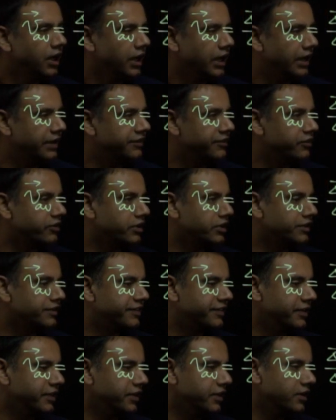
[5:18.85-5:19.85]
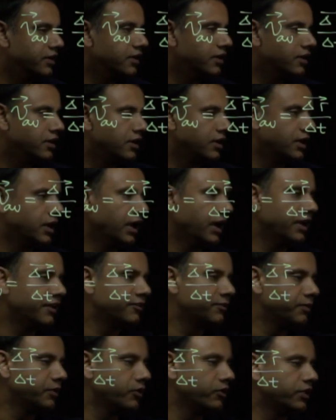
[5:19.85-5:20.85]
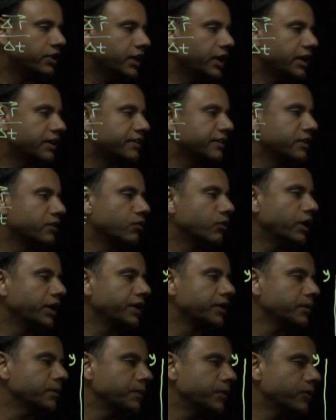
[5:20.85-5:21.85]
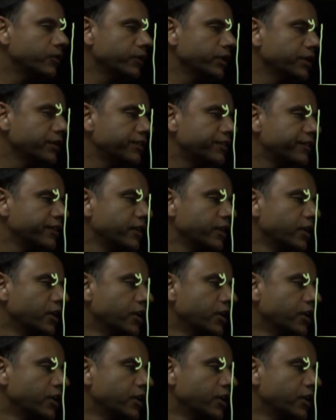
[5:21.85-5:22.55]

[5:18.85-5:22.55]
As you can see, it has both x and y components.